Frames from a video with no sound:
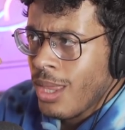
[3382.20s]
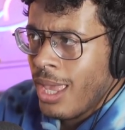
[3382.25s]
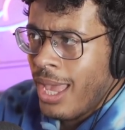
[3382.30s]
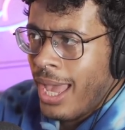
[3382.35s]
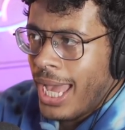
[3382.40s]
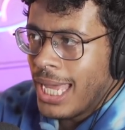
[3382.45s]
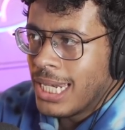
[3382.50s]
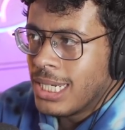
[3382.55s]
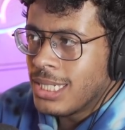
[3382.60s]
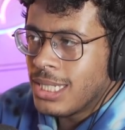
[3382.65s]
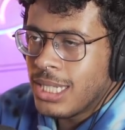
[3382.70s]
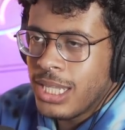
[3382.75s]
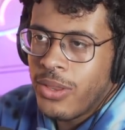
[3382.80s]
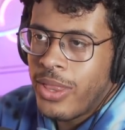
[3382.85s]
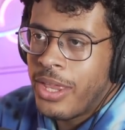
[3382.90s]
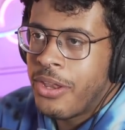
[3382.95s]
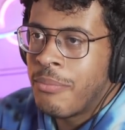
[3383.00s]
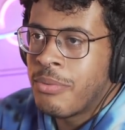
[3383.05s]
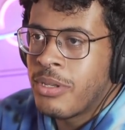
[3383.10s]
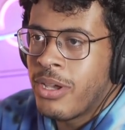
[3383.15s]
And they'll
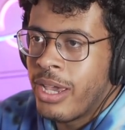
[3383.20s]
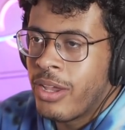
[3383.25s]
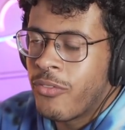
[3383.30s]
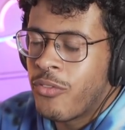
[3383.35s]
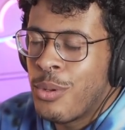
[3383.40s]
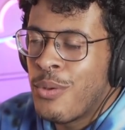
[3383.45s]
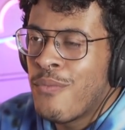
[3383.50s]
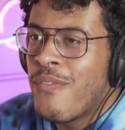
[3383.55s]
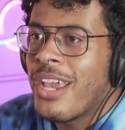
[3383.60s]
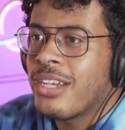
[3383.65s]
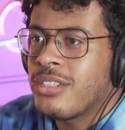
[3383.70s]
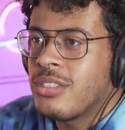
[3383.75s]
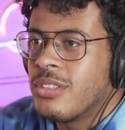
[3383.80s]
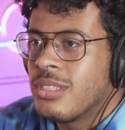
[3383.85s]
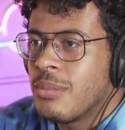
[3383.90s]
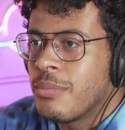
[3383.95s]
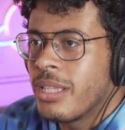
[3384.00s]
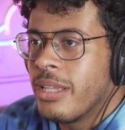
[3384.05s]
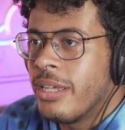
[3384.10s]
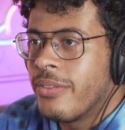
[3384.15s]
end up dying from infection or
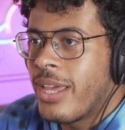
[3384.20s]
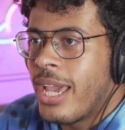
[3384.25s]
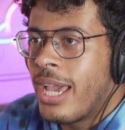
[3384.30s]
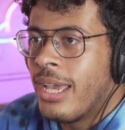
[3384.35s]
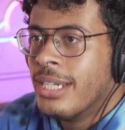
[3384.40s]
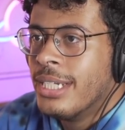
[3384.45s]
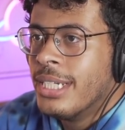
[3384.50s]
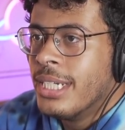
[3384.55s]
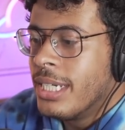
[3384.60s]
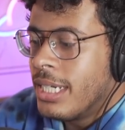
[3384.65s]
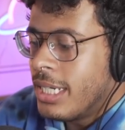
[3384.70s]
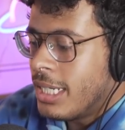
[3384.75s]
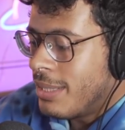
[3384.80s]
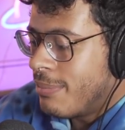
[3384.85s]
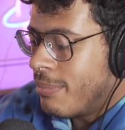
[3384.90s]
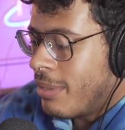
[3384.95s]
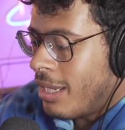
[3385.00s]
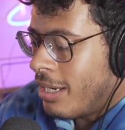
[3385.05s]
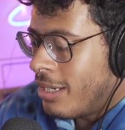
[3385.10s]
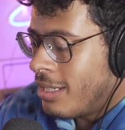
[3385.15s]
something like that.
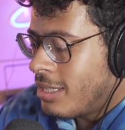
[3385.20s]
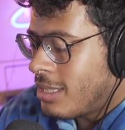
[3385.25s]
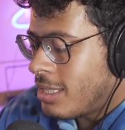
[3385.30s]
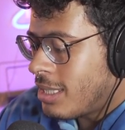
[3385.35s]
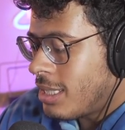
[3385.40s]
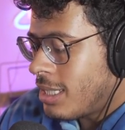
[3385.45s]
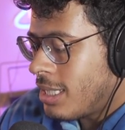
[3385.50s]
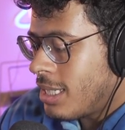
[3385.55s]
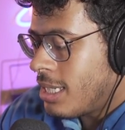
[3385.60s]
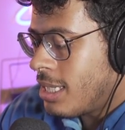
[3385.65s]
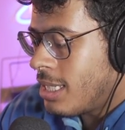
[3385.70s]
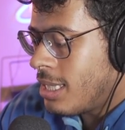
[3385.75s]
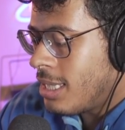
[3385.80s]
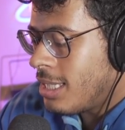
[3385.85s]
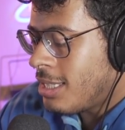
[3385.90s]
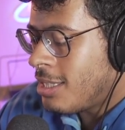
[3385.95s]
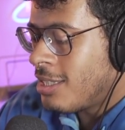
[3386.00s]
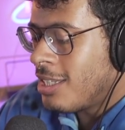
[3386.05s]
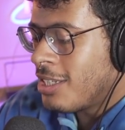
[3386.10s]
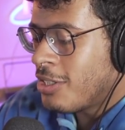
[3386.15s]
Um, and
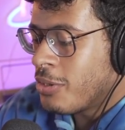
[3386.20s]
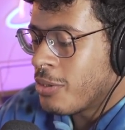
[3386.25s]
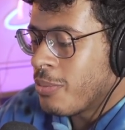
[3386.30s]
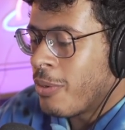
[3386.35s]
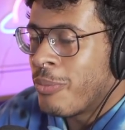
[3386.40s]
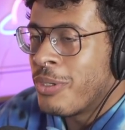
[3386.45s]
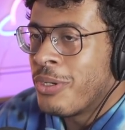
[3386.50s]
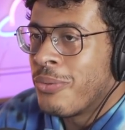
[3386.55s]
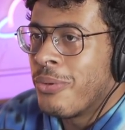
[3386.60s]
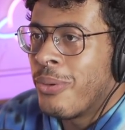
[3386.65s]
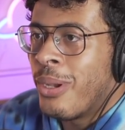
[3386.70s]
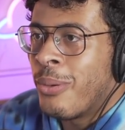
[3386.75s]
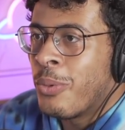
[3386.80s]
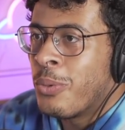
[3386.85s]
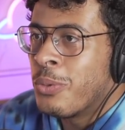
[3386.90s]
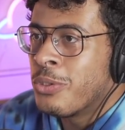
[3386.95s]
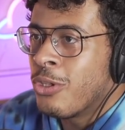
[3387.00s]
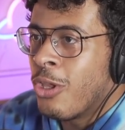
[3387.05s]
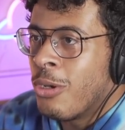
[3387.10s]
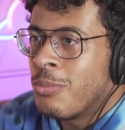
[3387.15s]
this is the issue as well. We don't know how
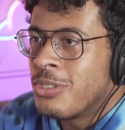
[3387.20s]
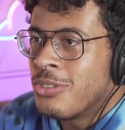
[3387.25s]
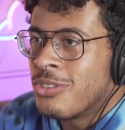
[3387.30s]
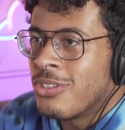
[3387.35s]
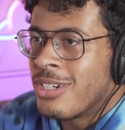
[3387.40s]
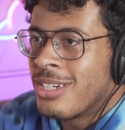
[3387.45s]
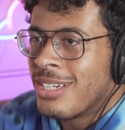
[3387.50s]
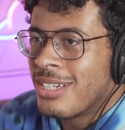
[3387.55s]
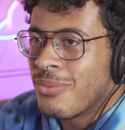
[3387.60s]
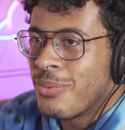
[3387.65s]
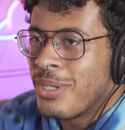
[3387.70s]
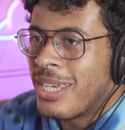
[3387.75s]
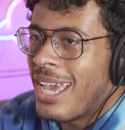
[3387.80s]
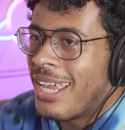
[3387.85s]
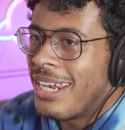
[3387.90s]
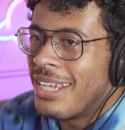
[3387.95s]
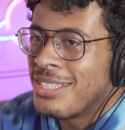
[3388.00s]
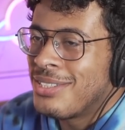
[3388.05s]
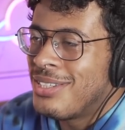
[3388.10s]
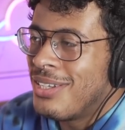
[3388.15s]
old lobsters are. We
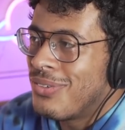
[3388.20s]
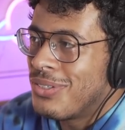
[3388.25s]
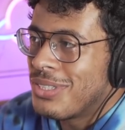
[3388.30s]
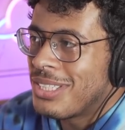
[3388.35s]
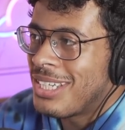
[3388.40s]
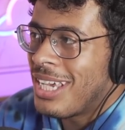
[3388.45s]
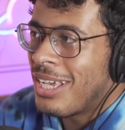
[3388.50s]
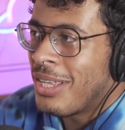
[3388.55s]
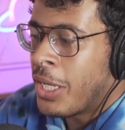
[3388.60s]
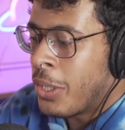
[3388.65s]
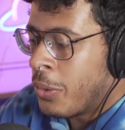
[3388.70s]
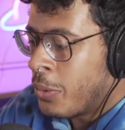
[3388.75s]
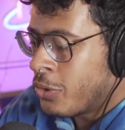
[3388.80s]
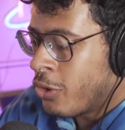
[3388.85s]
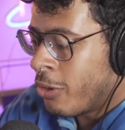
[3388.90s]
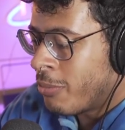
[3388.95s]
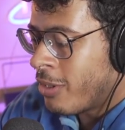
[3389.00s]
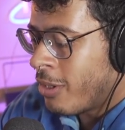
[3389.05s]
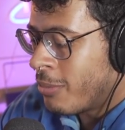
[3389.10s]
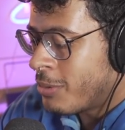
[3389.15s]
can't. It's difficult to tell how old
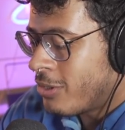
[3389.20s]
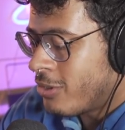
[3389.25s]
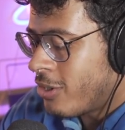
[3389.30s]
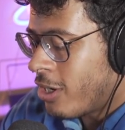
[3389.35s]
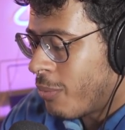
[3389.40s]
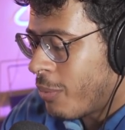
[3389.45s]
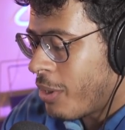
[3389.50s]
mm. lobsters are.